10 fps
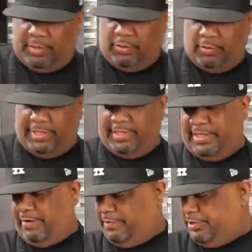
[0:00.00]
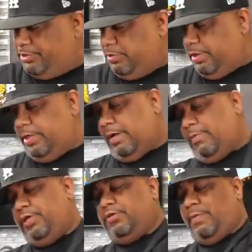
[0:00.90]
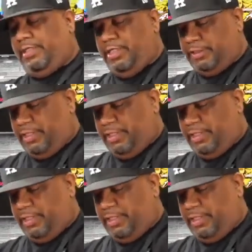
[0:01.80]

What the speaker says: gonna go ahead and get everything started. I'm gonna use my Dutch